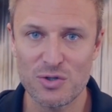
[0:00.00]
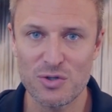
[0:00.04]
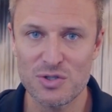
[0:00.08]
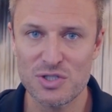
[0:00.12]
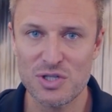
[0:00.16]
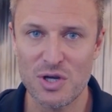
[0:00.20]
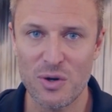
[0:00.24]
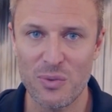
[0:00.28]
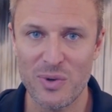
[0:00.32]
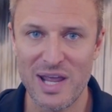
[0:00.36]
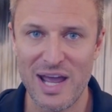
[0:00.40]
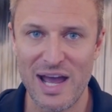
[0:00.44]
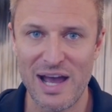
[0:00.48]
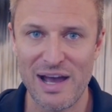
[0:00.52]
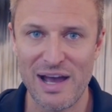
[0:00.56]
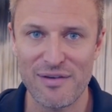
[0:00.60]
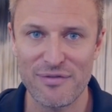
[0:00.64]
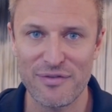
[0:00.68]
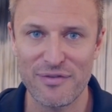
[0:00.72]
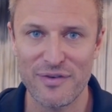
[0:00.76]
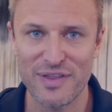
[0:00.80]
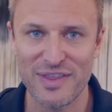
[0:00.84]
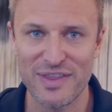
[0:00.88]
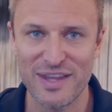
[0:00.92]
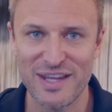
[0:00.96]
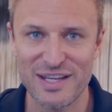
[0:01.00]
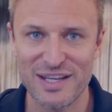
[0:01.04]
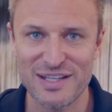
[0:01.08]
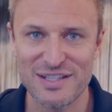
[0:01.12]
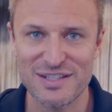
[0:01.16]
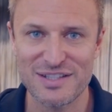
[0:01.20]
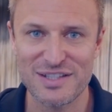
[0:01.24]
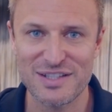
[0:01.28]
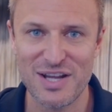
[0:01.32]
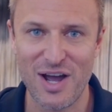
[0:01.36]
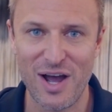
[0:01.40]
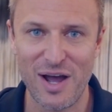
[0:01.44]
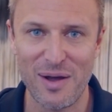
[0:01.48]
So we have the
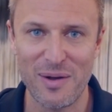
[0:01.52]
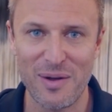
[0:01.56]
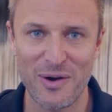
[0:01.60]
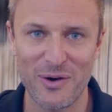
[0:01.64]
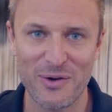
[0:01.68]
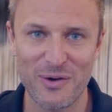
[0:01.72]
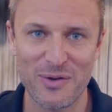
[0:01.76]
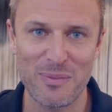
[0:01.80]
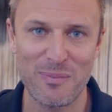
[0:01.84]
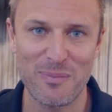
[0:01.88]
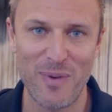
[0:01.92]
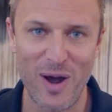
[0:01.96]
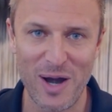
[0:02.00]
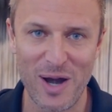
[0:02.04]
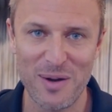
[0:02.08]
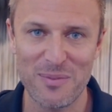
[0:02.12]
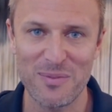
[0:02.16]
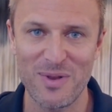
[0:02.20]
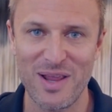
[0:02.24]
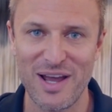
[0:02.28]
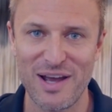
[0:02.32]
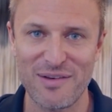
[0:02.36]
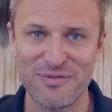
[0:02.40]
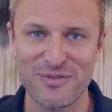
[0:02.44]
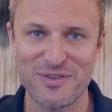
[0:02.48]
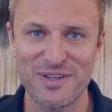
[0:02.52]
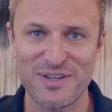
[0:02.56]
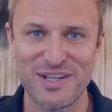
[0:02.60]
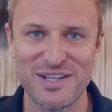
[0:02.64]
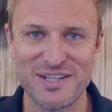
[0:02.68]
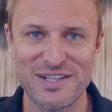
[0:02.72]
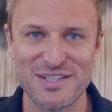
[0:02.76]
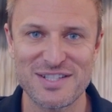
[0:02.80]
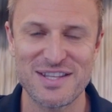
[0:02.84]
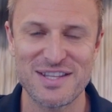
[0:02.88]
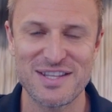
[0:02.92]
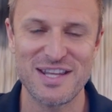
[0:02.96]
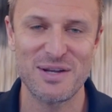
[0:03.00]
top or the bottom left
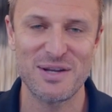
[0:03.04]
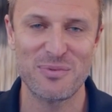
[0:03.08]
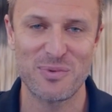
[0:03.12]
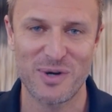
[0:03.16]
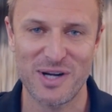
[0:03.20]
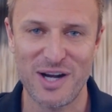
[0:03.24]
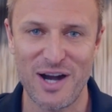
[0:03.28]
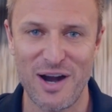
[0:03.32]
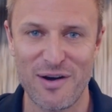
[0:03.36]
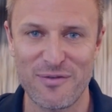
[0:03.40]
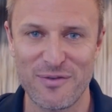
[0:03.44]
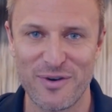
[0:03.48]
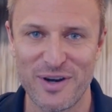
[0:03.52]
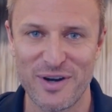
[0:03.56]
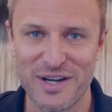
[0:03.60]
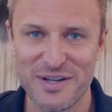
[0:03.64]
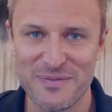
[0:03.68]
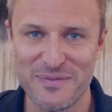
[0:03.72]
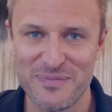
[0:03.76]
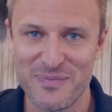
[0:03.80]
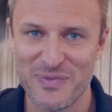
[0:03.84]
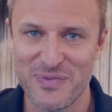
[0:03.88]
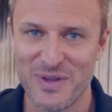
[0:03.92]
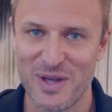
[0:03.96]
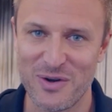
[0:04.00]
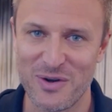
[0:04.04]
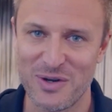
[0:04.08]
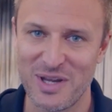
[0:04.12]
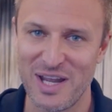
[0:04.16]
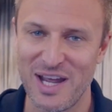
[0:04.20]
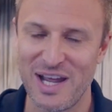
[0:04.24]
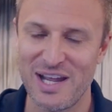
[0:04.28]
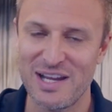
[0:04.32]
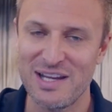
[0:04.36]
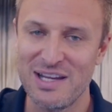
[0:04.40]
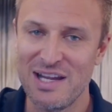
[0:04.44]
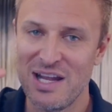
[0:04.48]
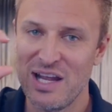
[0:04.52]
is the recovery.
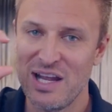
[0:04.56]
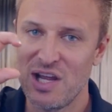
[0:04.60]
Okay.